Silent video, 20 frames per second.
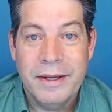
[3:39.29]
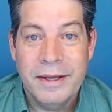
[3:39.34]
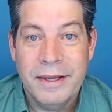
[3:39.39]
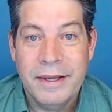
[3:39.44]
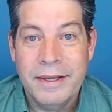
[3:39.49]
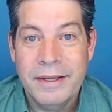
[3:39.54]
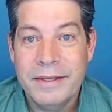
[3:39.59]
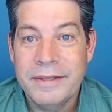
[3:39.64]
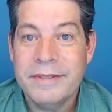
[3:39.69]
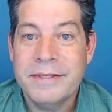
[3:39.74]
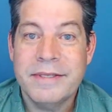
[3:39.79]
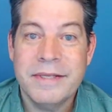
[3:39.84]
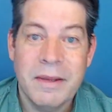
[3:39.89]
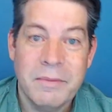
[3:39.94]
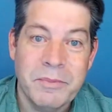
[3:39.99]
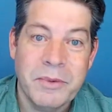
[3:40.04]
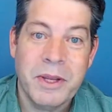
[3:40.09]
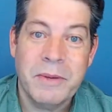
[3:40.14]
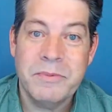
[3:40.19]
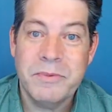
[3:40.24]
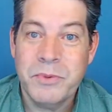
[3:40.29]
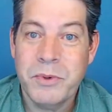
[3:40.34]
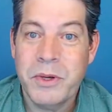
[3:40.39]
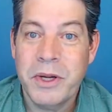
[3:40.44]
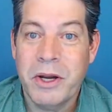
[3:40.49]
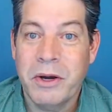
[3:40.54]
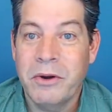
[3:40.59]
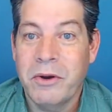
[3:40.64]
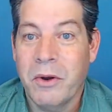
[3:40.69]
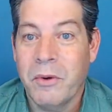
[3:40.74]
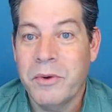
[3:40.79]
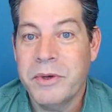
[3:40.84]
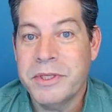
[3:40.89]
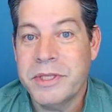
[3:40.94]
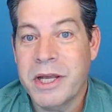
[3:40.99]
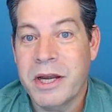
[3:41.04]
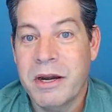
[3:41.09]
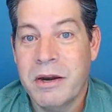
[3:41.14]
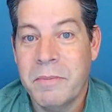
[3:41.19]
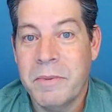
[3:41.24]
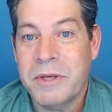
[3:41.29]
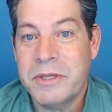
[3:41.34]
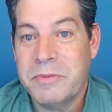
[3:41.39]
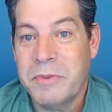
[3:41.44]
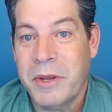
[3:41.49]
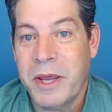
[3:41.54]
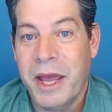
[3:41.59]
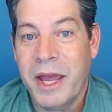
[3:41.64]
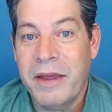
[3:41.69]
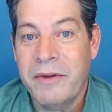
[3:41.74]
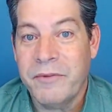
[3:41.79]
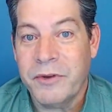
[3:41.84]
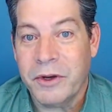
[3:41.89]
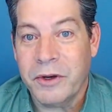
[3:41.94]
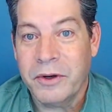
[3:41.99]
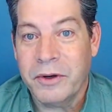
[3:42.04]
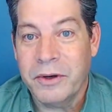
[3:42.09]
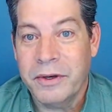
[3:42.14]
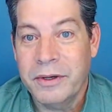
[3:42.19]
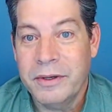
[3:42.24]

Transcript: And sometimes we aren't always on our best behavior.